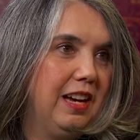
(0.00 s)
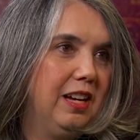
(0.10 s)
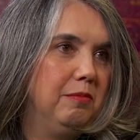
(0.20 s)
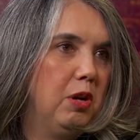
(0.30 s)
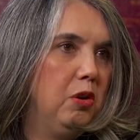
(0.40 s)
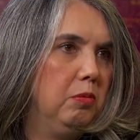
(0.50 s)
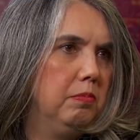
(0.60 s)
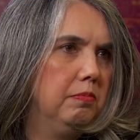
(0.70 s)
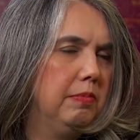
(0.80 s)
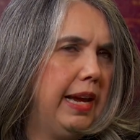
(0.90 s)
Um, oh,
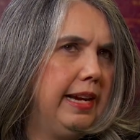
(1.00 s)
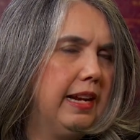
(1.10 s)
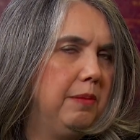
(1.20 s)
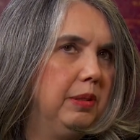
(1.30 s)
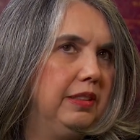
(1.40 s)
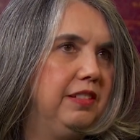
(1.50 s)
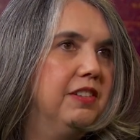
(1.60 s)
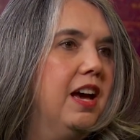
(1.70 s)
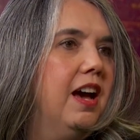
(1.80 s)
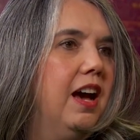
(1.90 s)
eight, I believe,
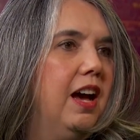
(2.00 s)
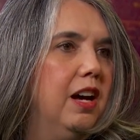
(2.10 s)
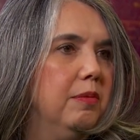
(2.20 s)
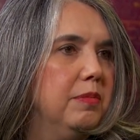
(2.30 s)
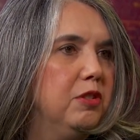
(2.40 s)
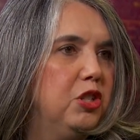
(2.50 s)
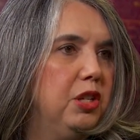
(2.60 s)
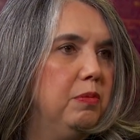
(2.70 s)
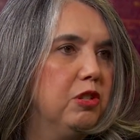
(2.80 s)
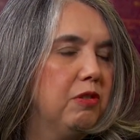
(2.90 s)
um,
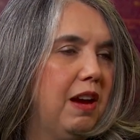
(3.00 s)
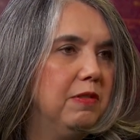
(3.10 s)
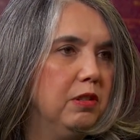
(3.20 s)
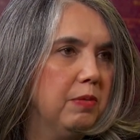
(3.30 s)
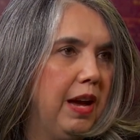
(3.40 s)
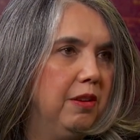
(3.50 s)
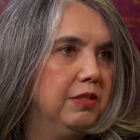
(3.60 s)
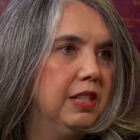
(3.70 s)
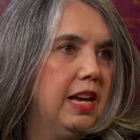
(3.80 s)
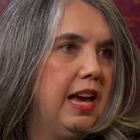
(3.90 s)
she would travel
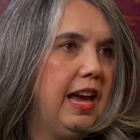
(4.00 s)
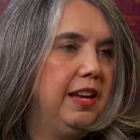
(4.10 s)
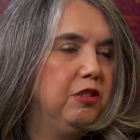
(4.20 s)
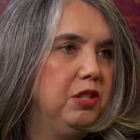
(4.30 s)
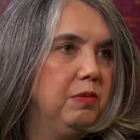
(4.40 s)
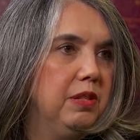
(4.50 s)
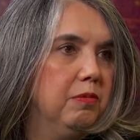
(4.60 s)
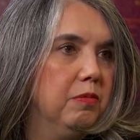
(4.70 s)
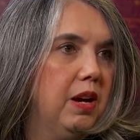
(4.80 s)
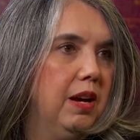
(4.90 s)
around and she would
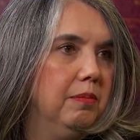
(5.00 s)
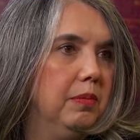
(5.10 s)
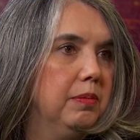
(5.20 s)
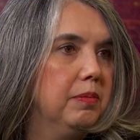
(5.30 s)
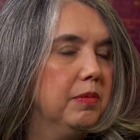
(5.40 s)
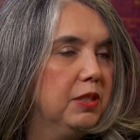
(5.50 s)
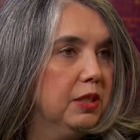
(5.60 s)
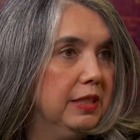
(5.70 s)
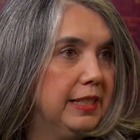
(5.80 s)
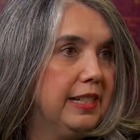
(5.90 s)
um,
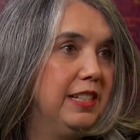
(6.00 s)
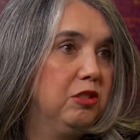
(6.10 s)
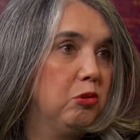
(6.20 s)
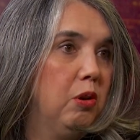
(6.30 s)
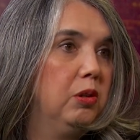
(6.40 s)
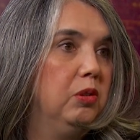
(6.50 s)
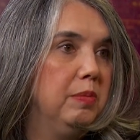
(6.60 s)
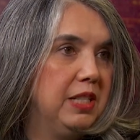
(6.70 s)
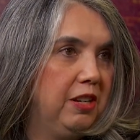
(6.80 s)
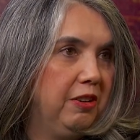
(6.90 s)
solicit historical
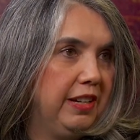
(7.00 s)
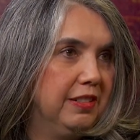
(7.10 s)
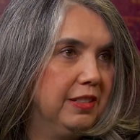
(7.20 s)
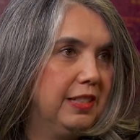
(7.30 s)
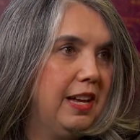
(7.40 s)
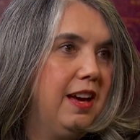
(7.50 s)
materials.